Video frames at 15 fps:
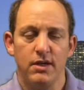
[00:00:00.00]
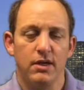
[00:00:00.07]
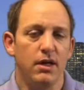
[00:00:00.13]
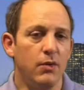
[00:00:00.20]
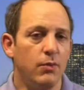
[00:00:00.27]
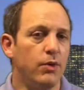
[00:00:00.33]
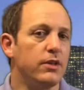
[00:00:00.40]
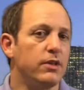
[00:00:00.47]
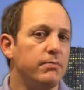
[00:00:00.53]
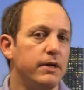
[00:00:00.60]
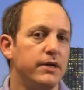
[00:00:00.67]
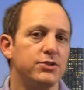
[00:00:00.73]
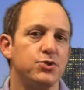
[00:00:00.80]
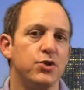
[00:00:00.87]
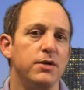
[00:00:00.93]
And one of the
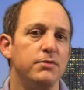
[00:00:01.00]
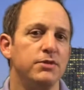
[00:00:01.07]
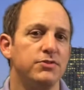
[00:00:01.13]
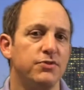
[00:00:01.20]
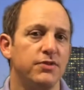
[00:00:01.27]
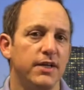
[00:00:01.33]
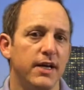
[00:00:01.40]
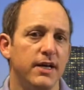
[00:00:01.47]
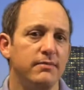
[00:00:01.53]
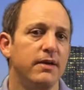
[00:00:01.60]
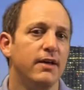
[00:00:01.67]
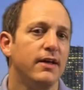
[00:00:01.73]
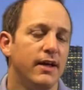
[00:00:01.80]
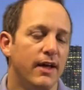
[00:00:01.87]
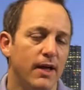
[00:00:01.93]
best treatments for that,
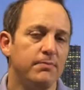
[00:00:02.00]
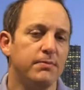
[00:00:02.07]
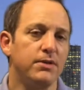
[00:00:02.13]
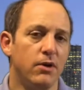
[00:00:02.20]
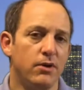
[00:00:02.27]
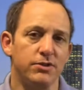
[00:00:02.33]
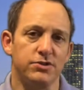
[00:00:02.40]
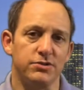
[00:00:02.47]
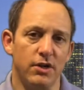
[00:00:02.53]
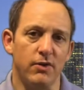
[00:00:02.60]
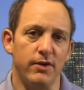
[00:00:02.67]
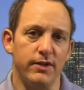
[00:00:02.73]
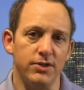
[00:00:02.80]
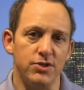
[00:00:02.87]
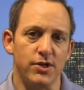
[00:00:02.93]
epidural
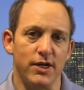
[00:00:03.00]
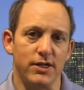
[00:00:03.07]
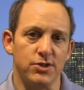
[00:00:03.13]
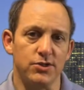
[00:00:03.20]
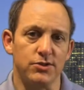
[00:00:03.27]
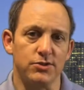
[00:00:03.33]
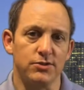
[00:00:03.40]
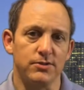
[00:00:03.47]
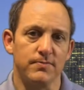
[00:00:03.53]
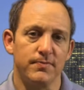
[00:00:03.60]
steroid injections